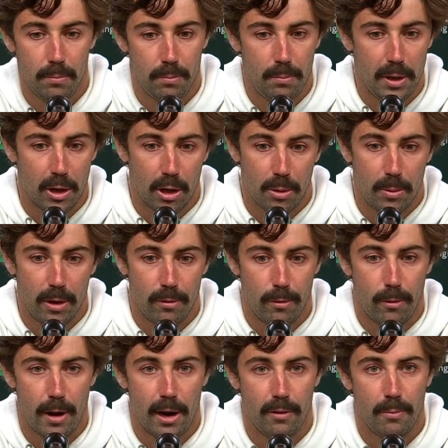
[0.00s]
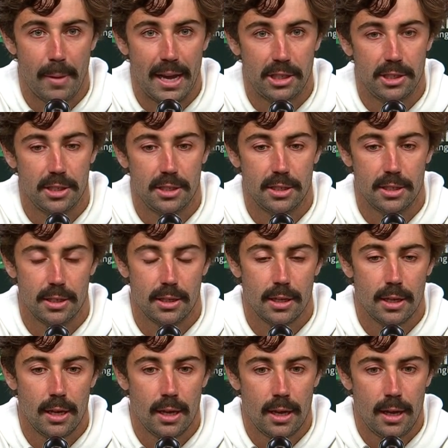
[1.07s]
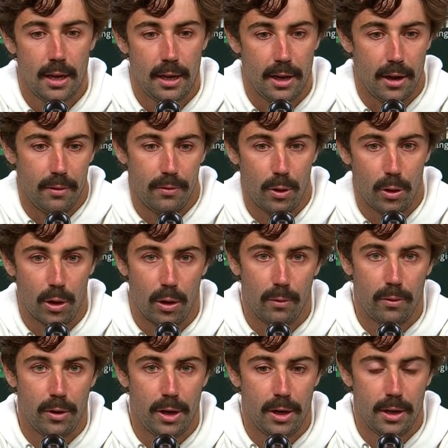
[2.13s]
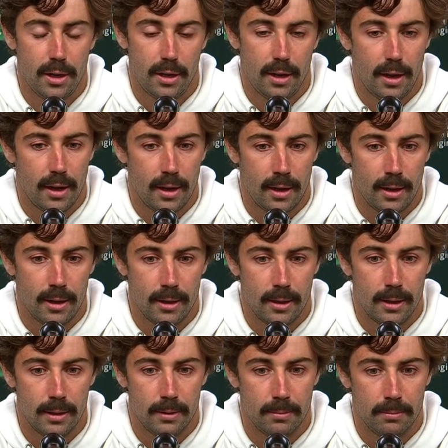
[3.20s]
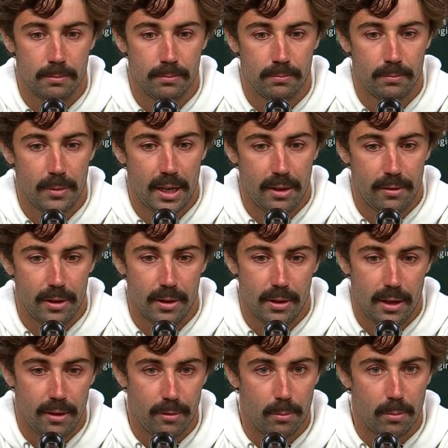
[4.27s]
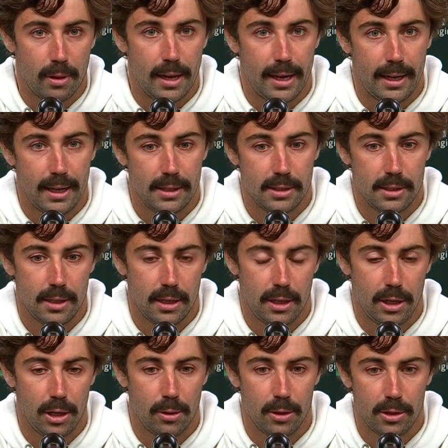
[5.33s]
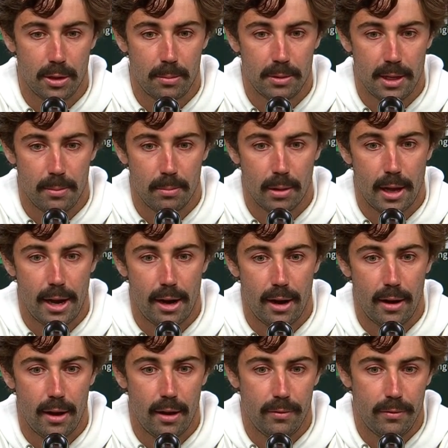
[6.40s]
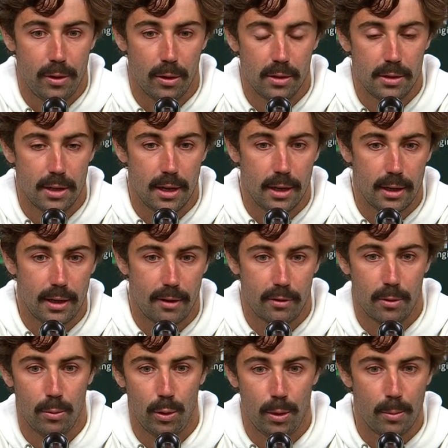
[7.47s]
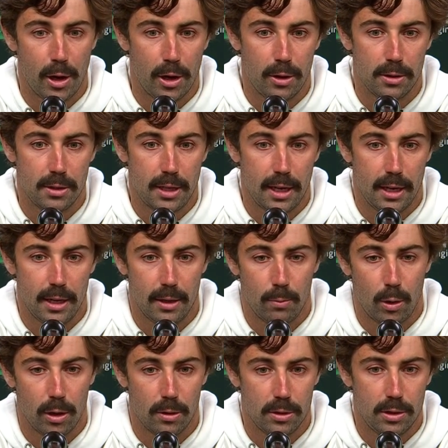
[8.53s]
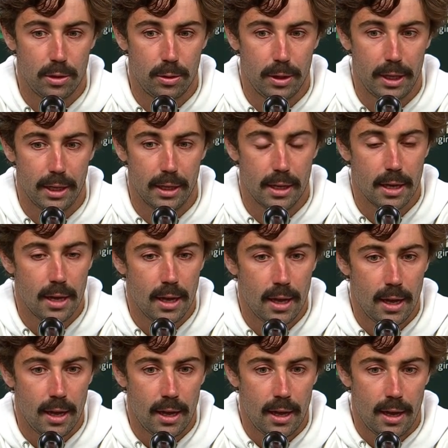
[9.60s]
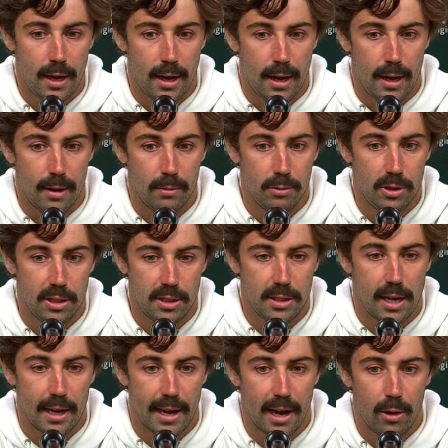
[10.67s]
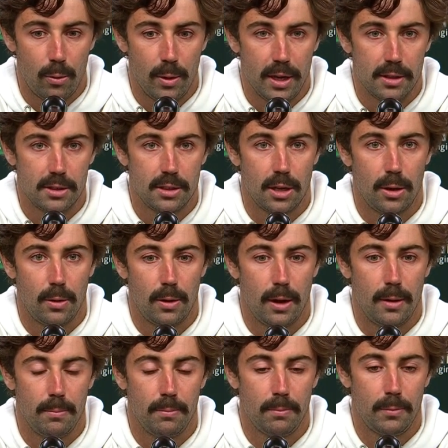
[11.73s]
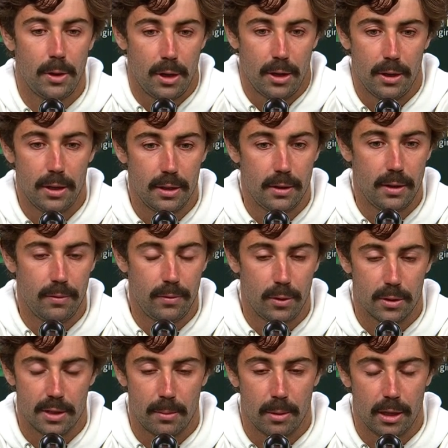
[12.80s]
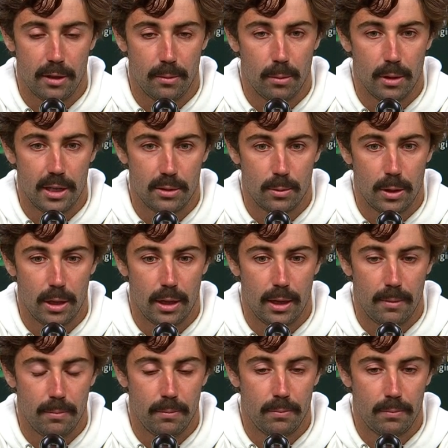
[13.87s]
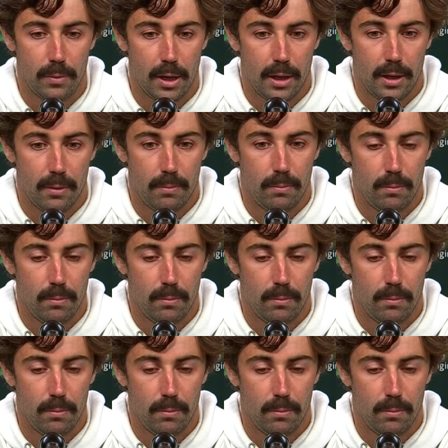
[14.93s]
been on a bit of a run of matches, and I felt confident. Even playing against a top 10 player, I felt comfortable in my own skin and what I was doing, and just snuck out a win. So it feels unbelievable as well. The